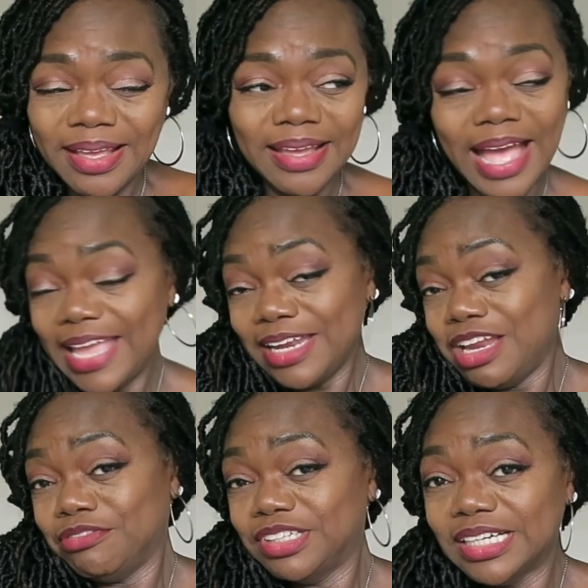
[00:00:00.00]
I had
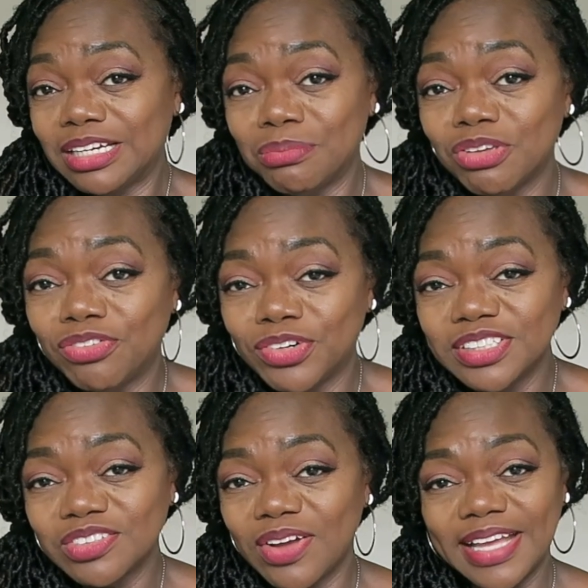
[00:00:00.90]
never done it
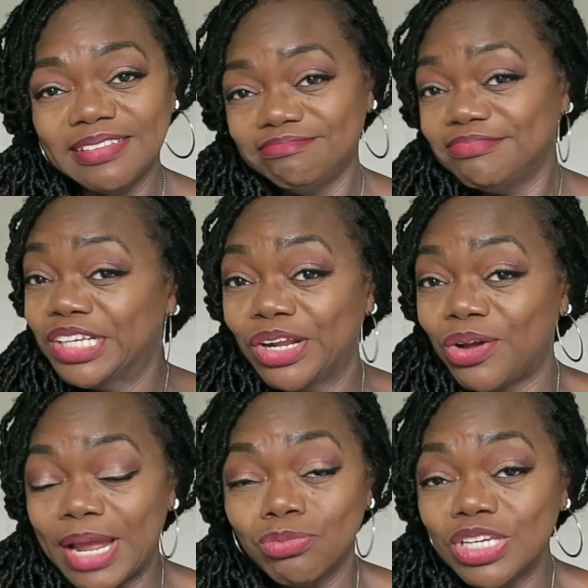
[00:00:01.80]
before, so
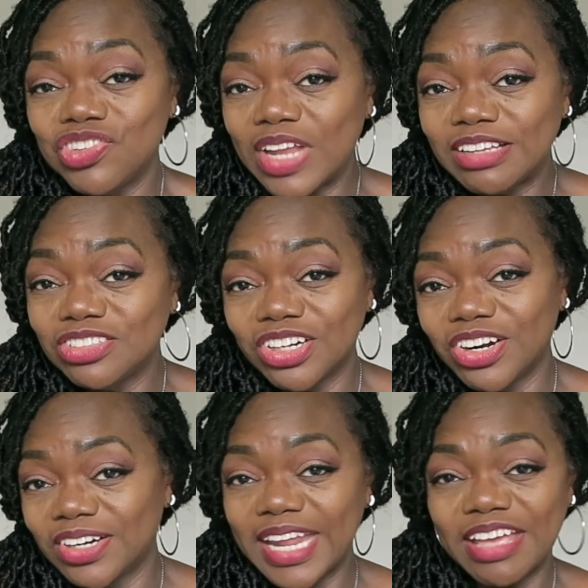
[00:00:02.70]
I reached out to
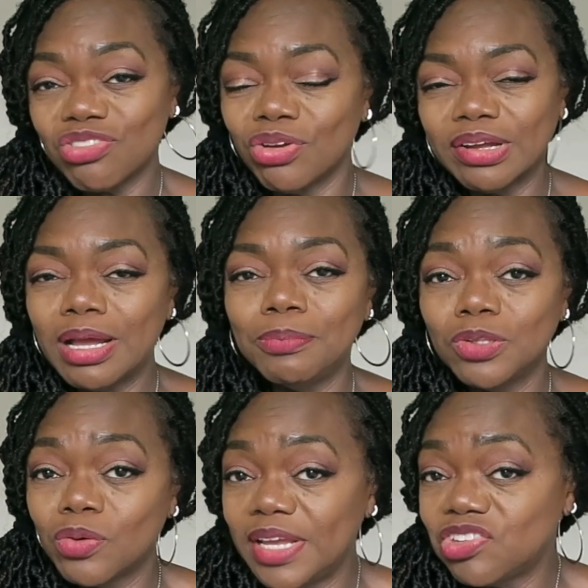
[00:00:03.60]
her and asked her a couple
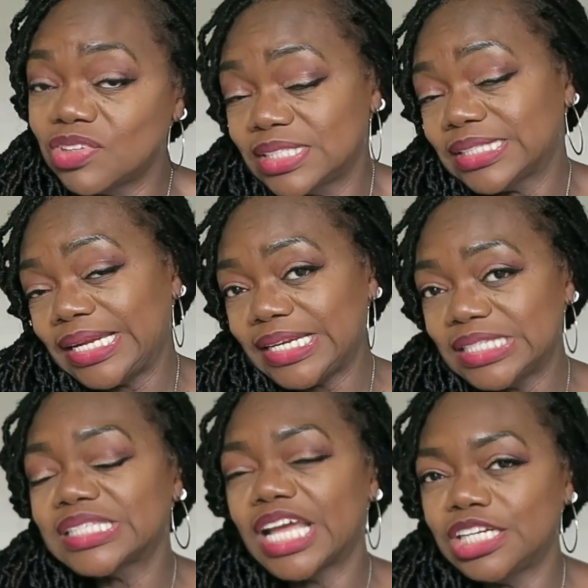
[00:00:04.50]
of questions, and I
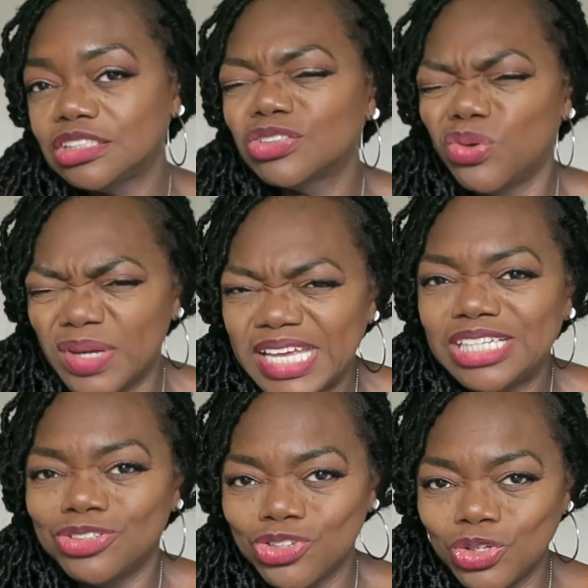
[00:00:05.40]
decided to go
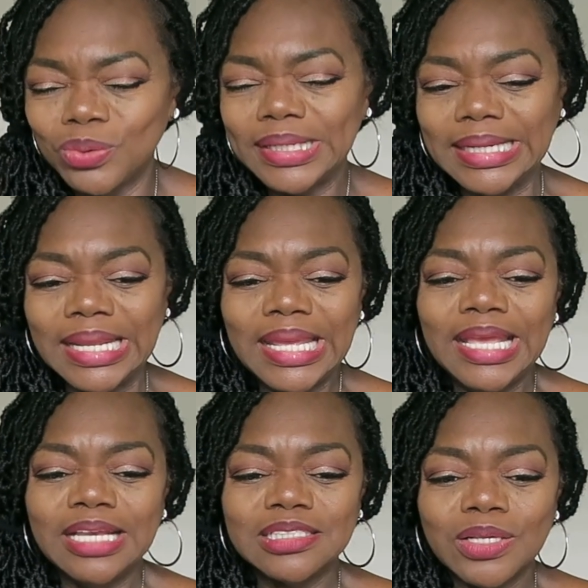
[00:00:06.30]
ahead and do it.
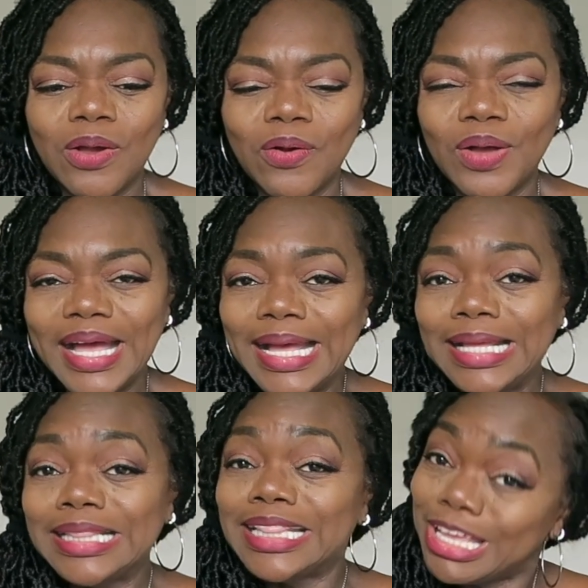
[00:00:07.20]
So
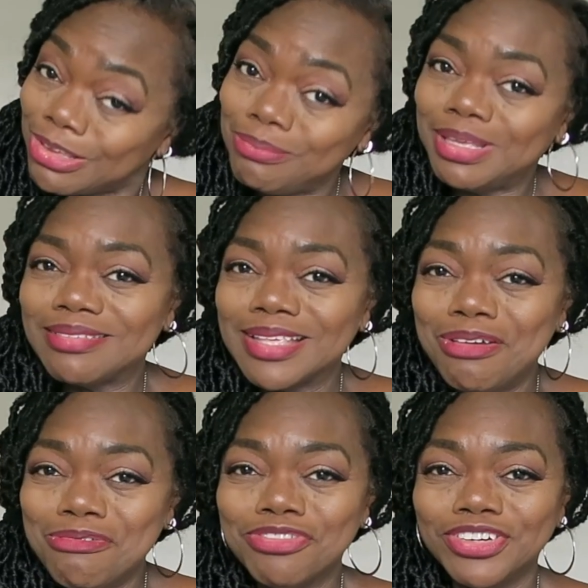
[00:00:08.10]
thank you, Miss
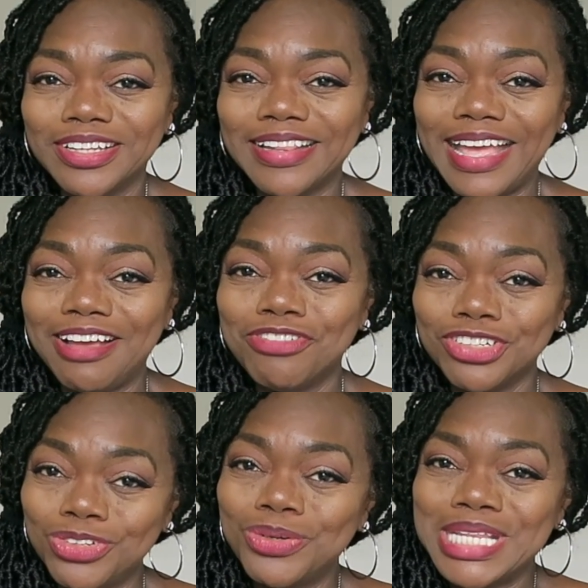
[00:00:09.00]
M, for
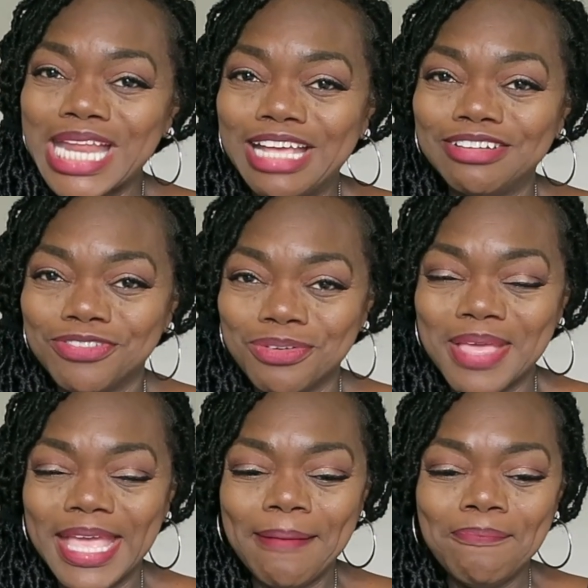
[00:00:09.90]
doing that for
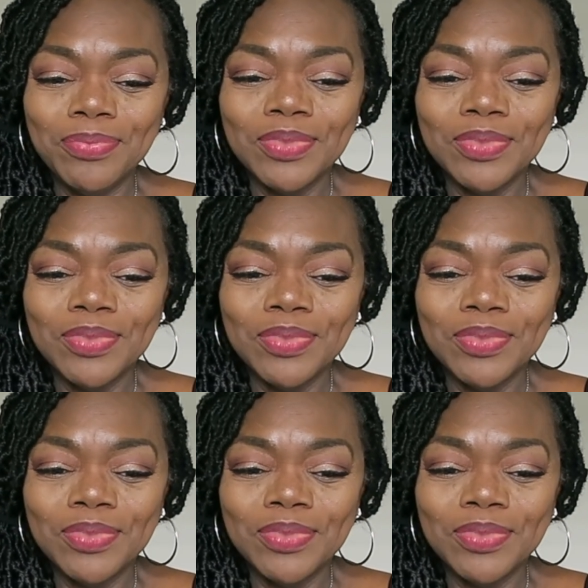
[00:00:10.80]
me.